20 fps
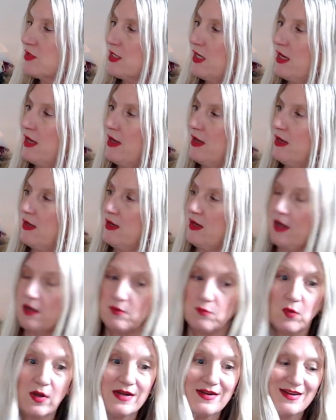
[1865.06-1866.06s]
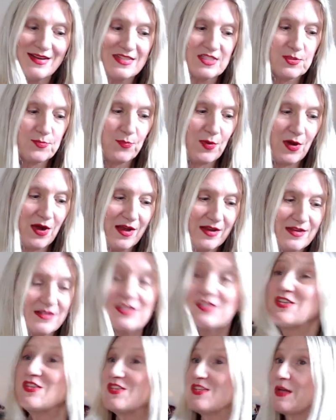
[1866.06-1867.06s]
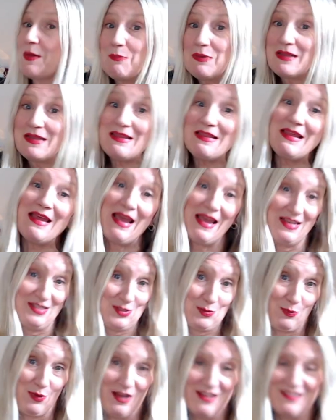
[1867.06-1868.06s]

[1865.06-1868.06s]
a, I went and spun, this is completely hand spun